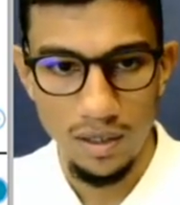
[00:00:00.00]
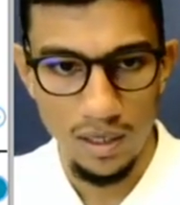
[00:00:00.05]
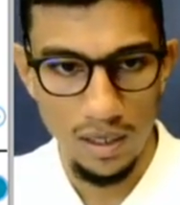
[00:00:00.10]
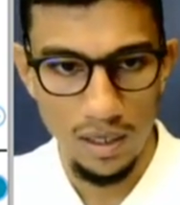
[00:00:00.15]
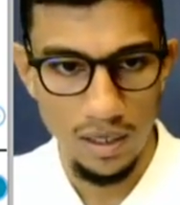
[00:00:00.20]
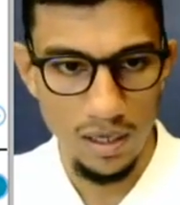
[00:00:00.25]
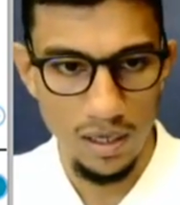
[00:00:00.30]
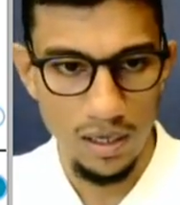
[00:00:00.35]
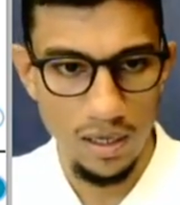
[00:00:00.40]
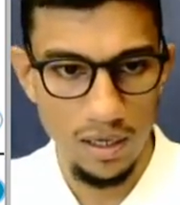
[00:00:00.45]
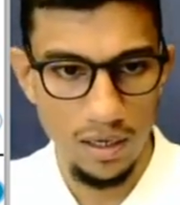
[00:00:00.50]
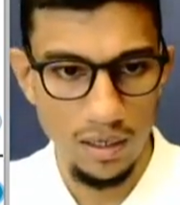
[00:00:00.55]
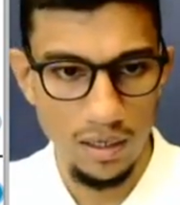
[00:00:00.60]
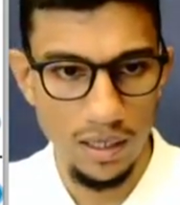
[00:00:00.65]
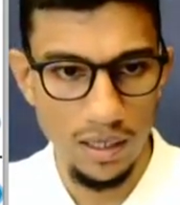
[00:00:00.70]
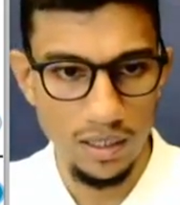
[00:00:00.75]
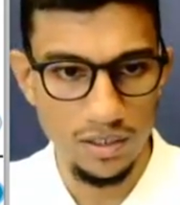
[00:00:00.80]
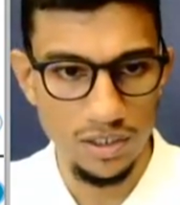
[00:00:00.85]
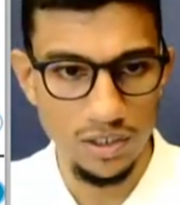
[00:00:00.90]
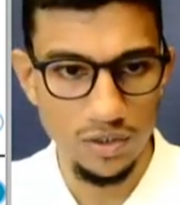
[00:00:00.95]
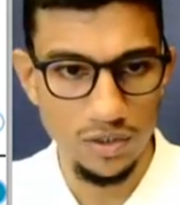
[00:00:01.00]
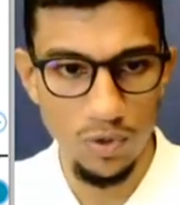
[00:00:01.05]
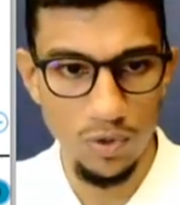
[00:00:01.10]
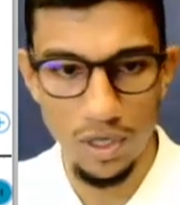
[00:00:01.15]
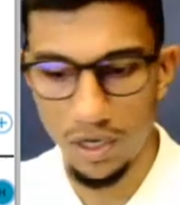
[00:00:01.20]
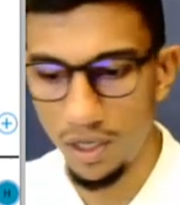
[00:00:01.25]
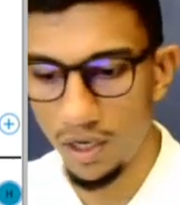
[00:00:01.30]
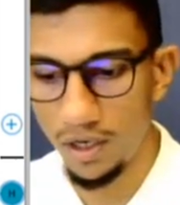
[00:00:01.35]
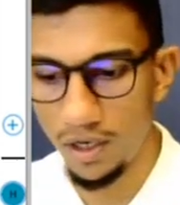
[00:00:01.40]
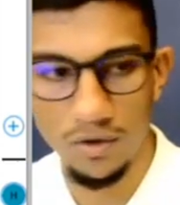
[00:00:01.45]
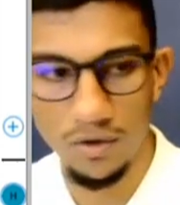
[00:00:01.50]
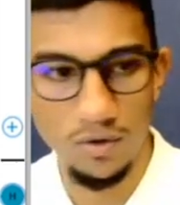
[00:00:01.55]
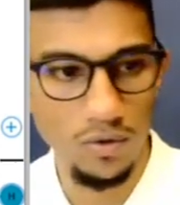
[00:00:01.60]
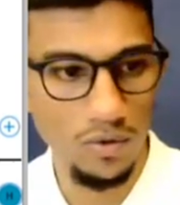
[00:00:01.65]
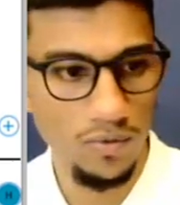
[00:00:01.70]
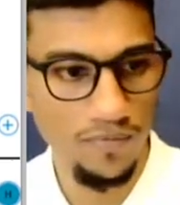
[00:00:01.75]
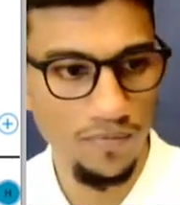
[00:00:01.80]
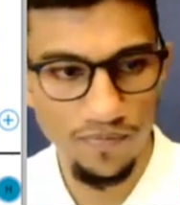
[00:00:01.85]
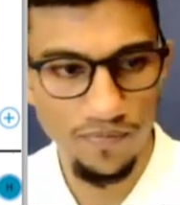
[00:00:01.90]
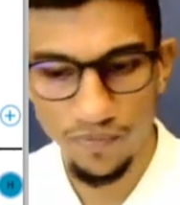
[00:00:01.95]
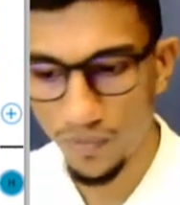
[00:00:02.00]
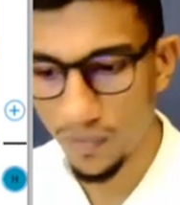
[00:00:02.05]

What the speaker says: And yes, we need to